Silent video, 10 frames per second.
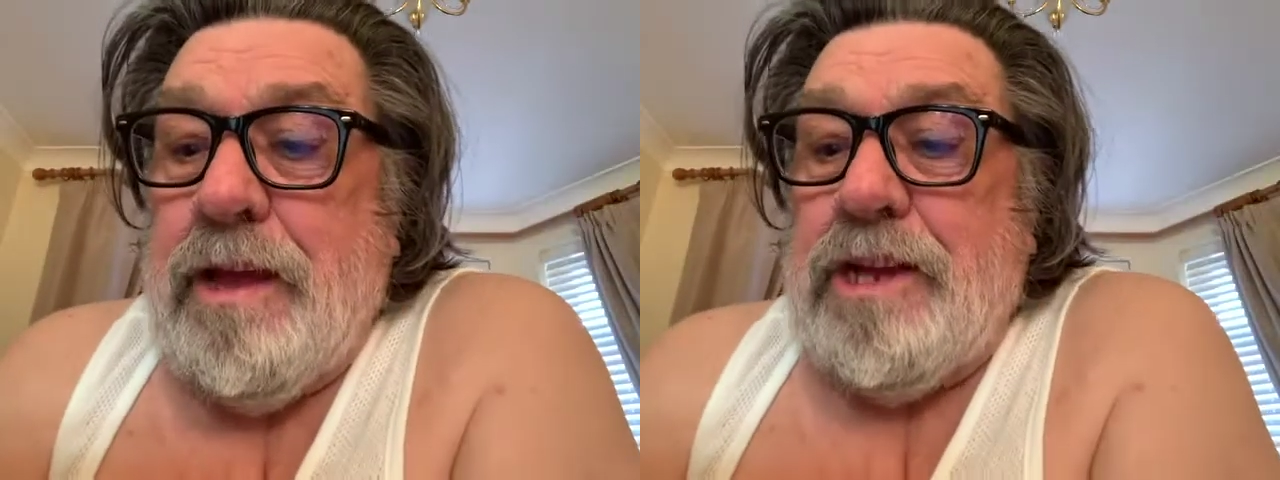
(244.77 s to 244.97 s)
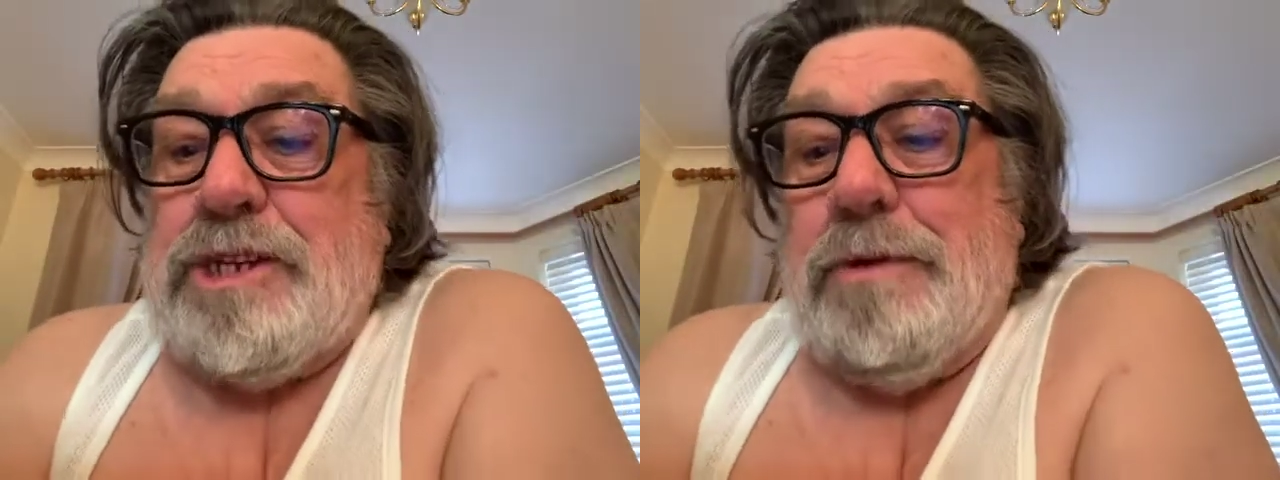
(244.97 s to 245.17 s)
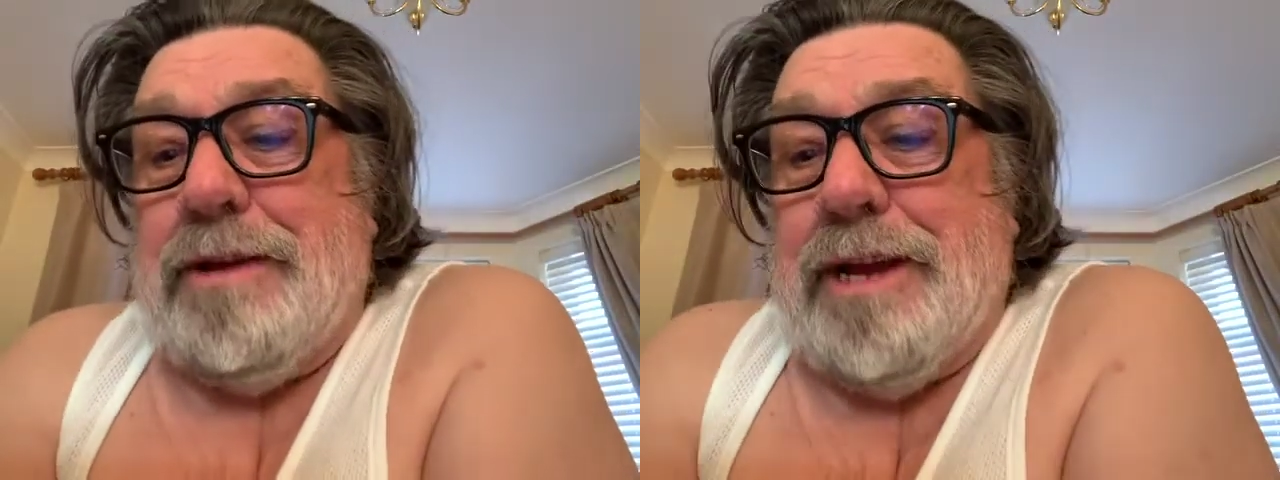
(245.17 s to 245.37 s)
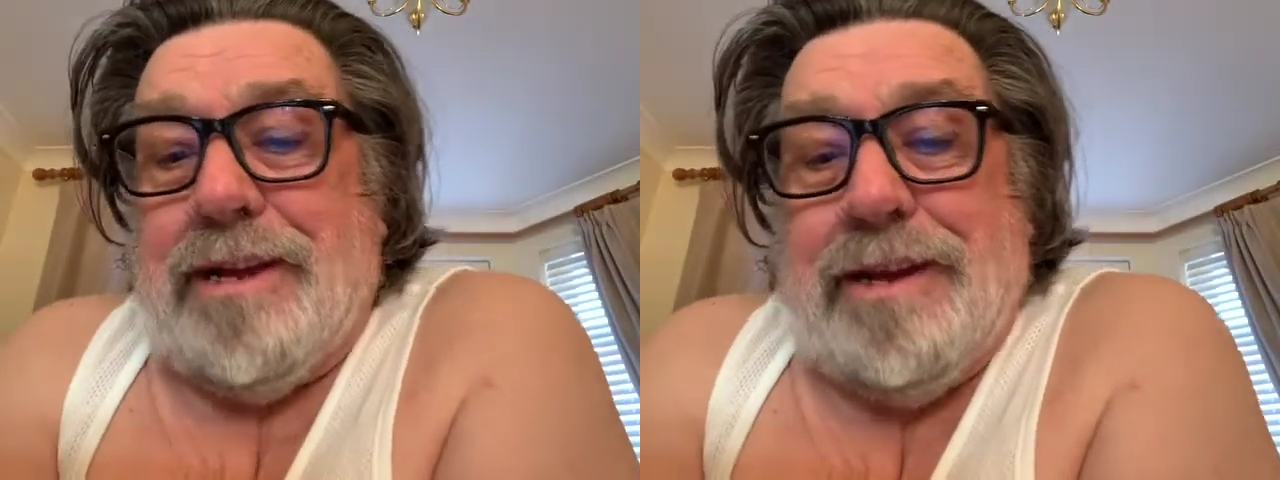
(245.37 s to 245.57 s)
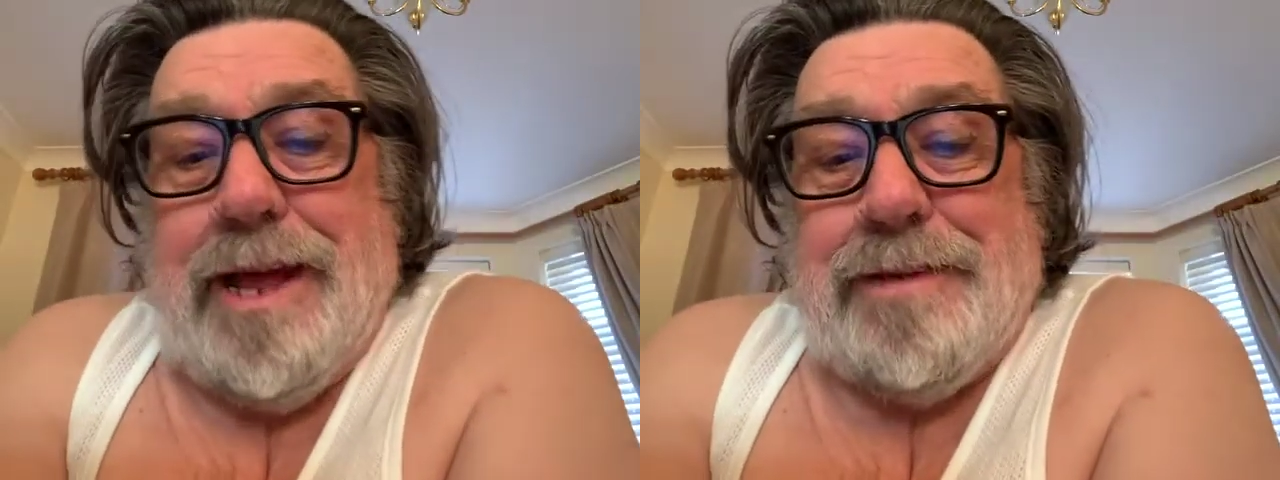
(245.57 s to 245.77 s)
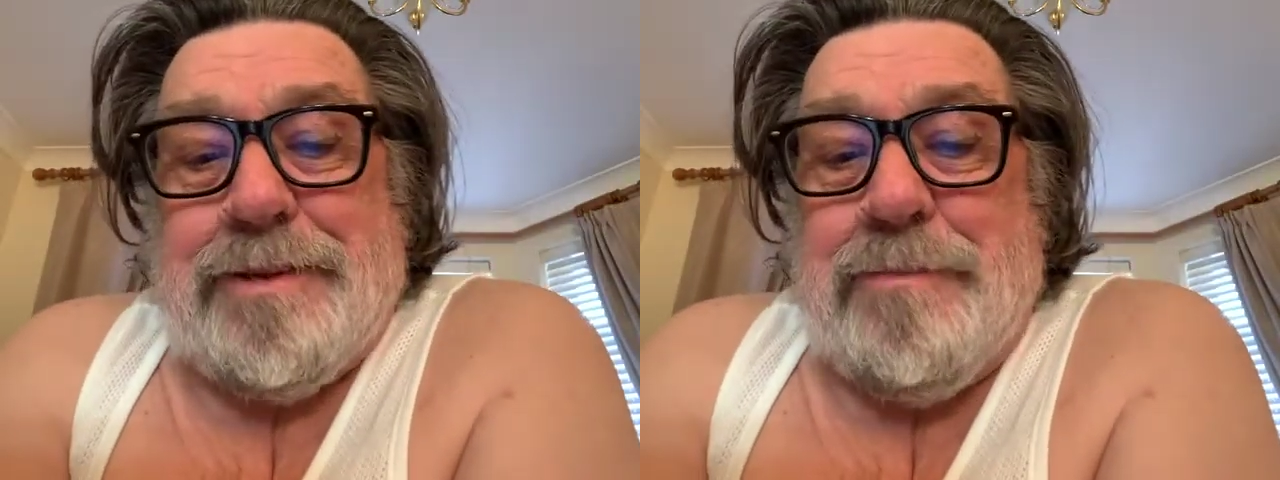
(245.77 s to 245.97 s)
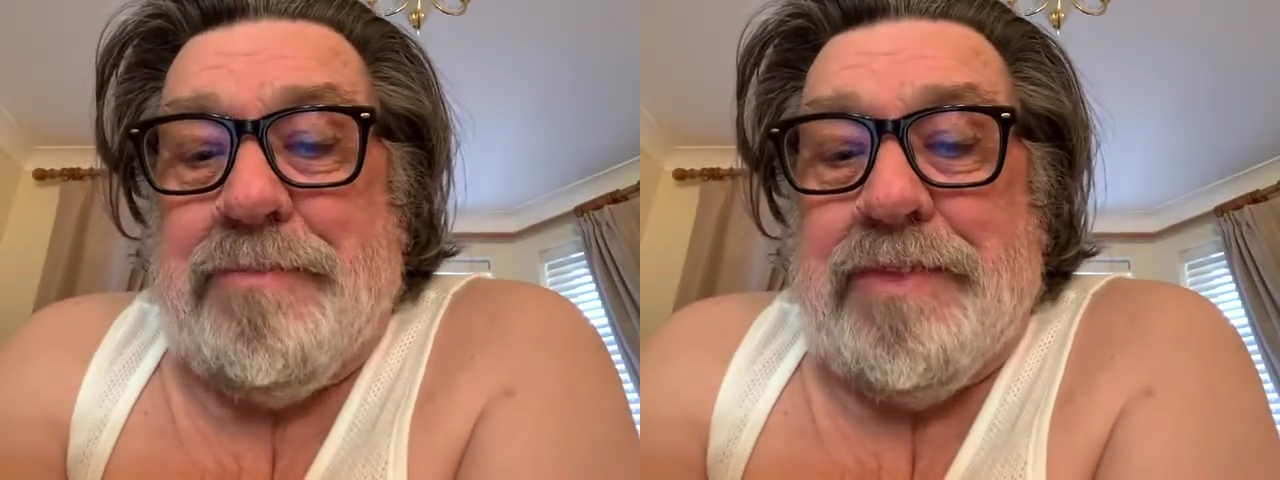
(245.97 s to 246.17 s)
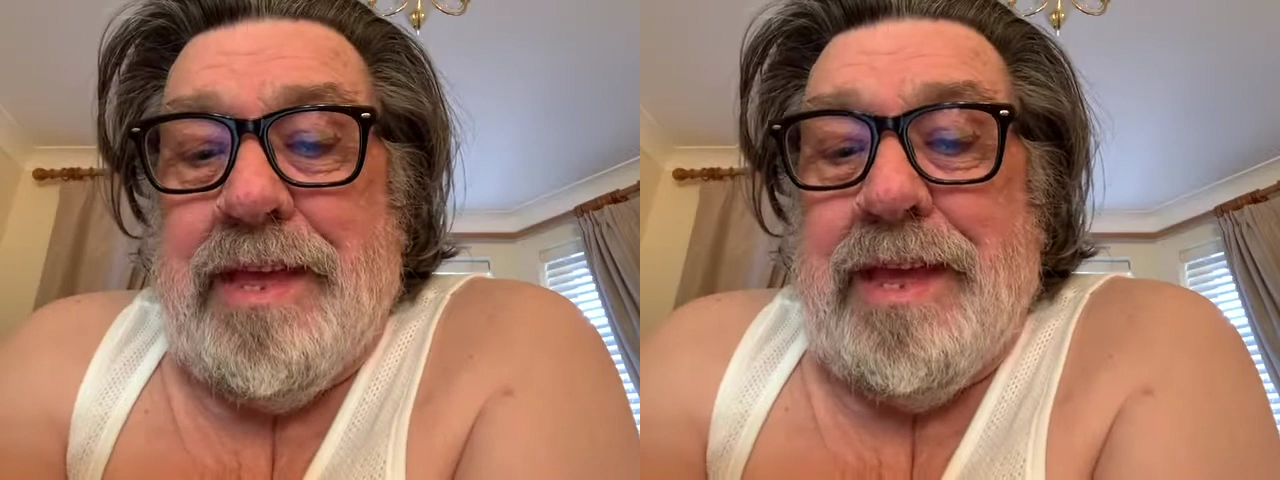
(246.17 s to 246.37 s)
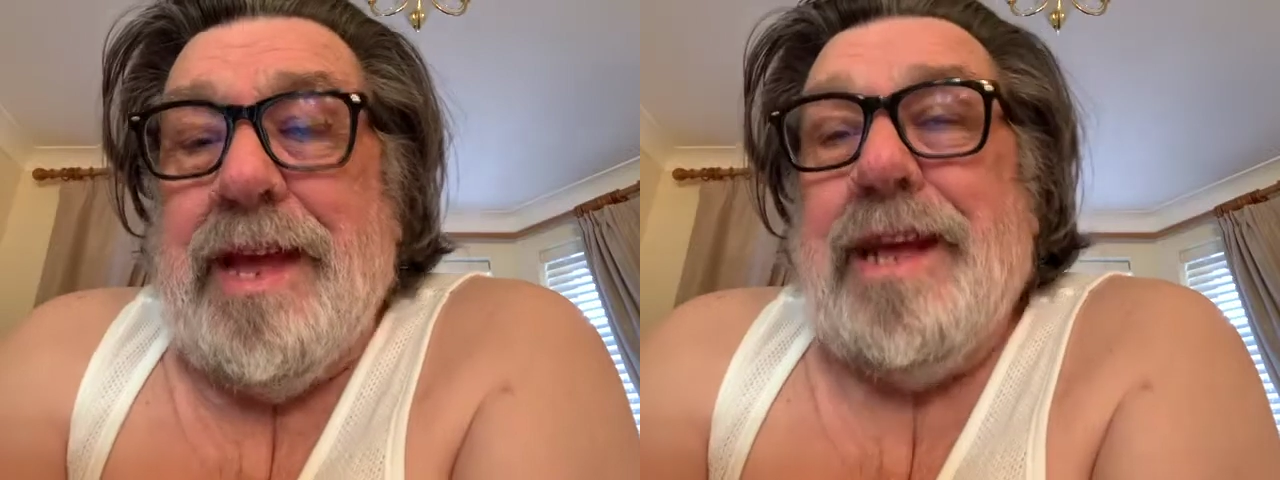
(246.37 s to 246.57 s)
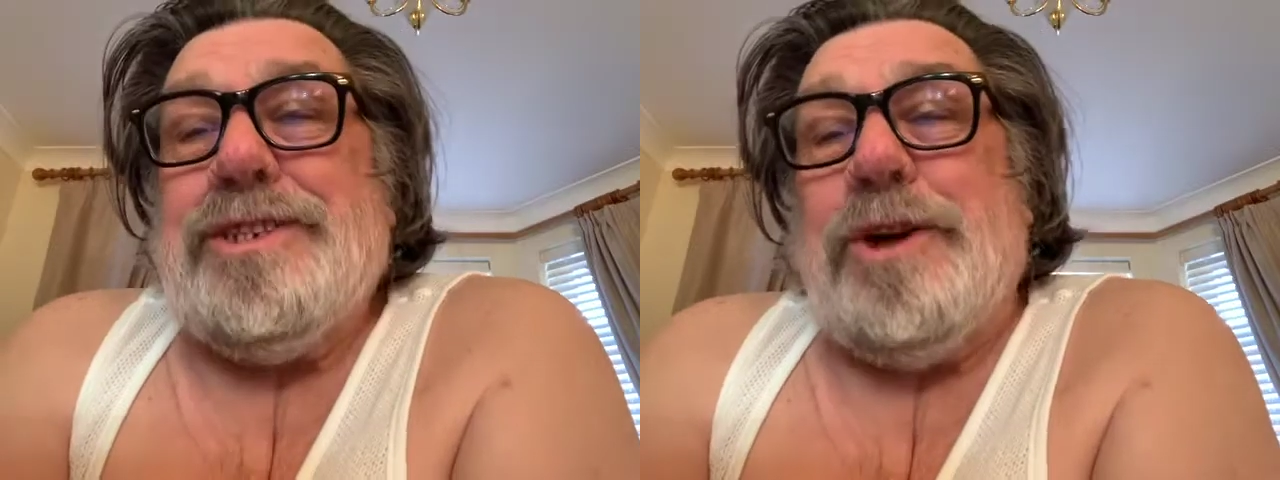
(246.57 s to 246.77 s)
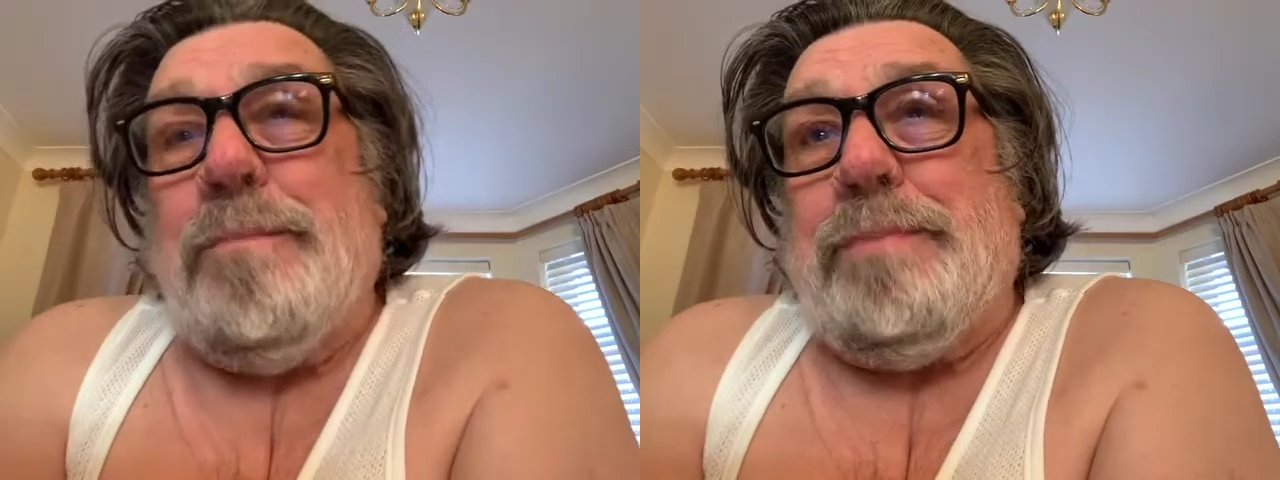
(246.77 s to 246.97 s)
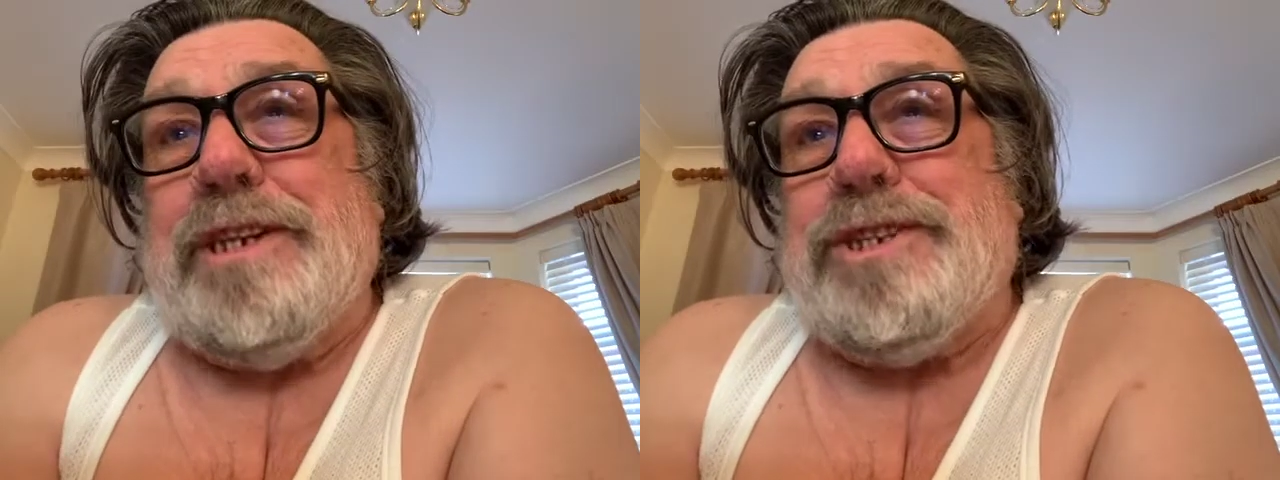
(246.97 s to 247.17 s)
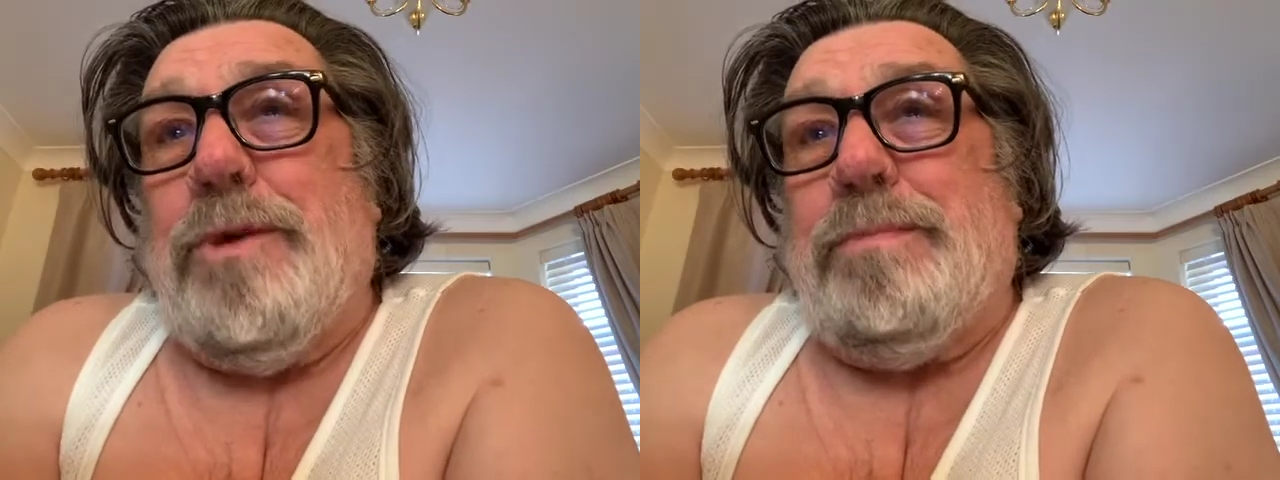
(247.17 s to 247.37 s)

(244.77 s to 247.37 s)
So anyway, uh, don't be so